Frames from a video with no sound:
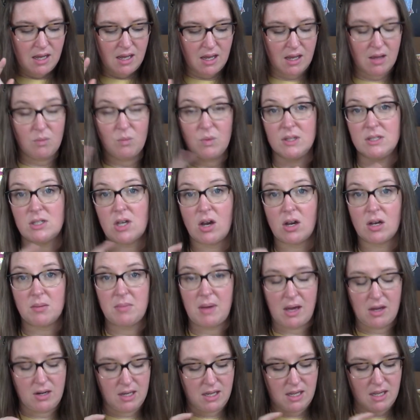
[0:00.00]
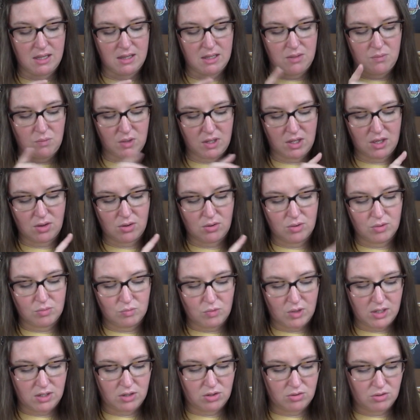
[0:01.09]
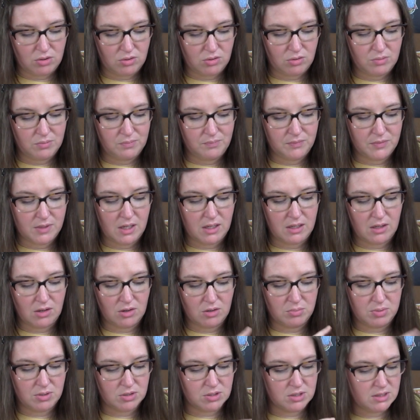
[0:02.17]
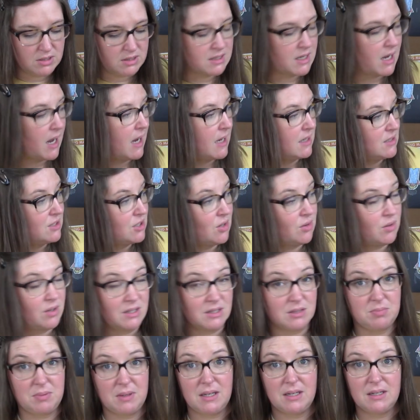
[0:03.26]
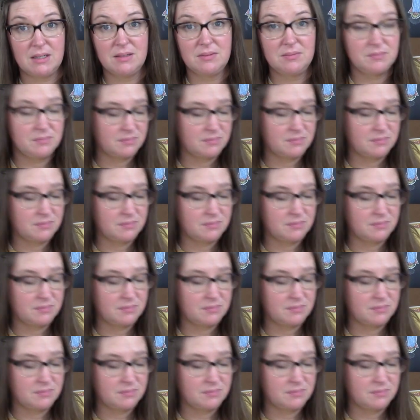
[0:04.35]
and we talk about it and then we go and read through a young person's guide so it's been